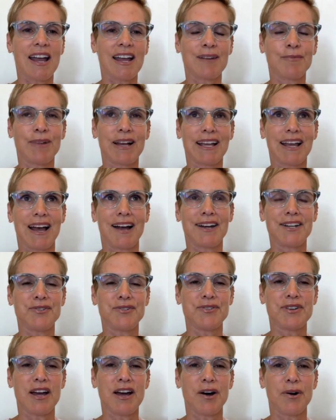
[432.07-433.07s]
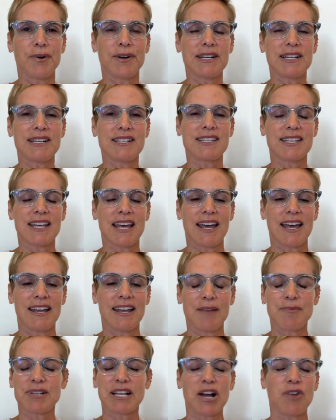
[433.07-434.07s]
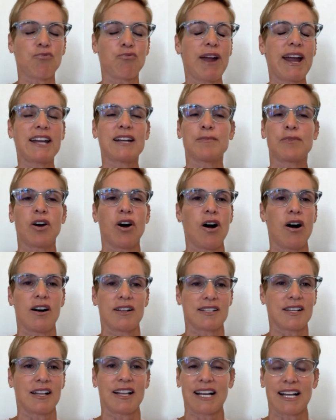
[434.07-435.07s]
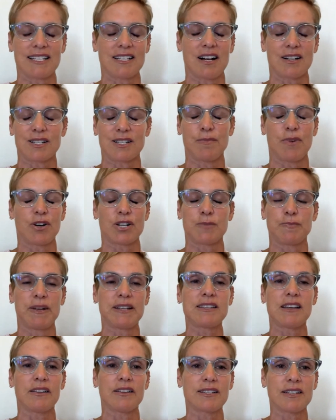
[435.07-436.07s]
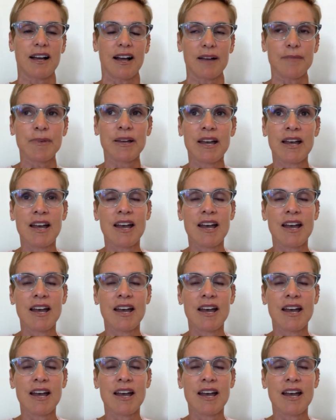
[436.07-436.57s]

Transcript: I'm like, how do you know? And he said, it was like a random call. It's not like I talk to Mark Spitz all the time.